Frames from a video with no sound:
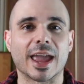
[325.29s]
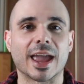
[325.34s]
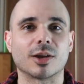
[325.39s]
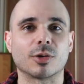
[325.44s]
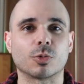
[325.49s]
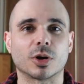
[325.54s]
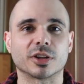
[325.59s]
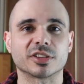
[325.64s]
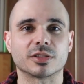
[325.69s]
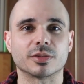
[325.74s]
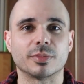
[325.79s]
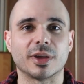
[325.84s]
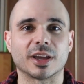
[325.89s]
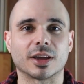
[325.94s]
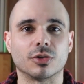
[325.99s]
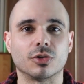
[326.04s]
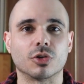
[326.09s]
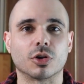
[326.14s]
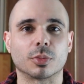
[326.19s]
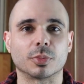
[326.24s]
and wants to make a
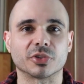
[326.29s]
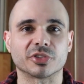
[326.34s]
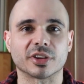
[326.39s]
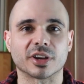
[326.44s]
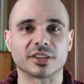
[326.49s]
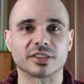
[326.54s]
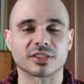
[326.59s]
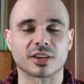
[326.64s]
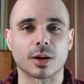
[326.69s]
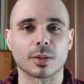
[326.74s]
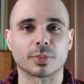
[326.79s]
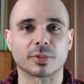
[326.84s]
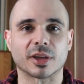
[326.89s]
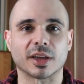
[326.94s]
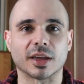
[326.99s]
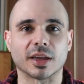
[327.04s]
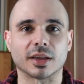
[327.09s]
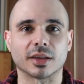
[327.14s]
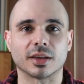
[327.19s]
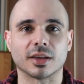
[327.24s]
normal sized
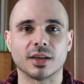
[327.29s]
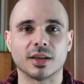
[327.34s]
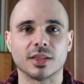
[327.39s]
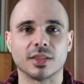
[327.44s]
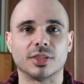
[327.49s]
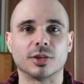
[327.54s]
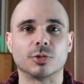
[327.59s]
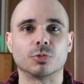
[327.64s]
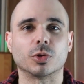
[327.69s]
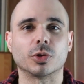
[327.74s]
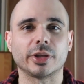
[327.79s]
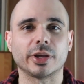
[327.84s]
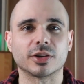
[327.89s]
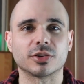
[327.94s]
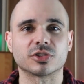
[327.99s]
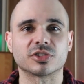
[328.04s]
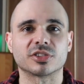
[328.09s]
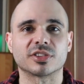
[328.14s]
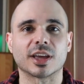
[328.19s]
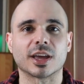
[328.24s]
cupcake, then really
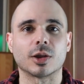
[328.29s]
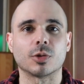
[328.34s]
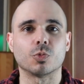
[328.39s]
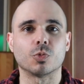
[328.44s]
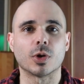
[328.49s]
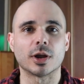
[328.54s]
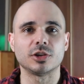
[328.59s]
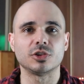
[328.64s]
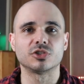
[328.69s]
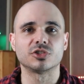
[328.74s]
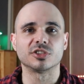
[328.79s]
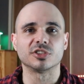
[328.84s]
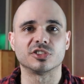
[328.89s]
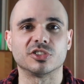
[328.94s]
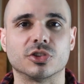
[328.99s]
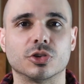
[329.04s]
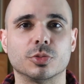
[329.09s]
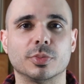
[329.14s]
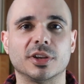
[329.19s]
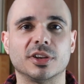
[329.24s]
understand when you should
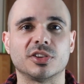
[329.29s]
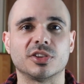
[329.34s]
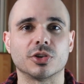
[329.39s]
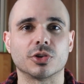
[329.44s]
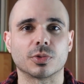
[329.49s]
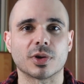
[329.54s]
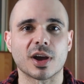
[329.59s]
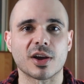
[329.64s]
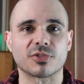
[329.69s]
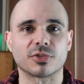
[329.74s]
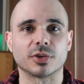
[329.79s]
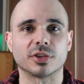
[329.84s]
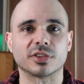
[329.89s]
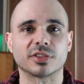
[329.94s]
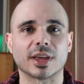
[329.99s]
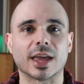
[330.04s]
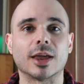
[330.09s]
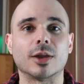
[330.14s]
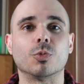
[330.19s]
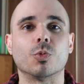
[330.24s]
zoom into your
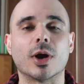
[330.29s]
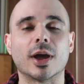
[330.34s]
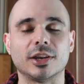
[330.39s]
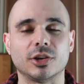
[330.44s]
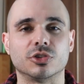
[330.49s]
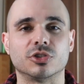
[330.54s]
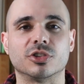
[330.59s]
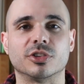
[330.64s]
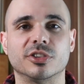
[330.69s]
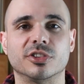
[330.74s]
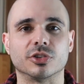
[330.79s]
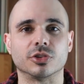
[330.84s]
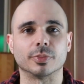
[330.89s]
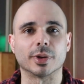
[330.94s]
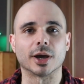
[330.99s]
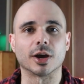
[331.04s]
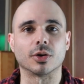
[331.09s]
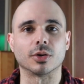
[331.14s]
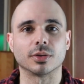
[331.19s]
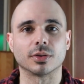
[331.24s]
reference and when you should zoom
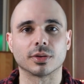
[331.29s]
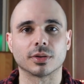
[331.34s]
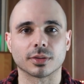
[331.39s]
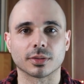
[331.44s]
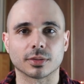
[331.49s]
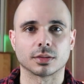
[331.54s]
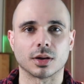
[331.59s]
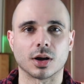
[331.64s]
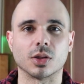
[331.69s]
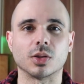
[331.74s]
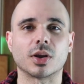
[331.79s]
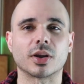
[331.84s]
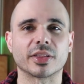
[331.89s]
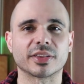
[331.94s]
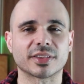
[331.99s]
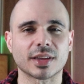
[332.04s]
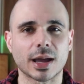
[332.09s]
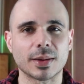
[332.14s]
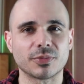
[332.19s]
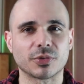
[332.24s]
out. A lot of
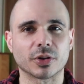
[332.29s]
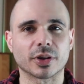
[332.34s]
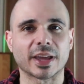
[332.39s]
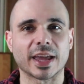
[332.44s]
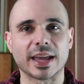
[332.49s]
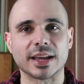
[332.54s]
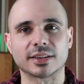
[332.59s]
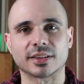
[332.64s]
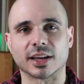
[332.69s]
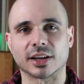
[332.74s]
the time for cake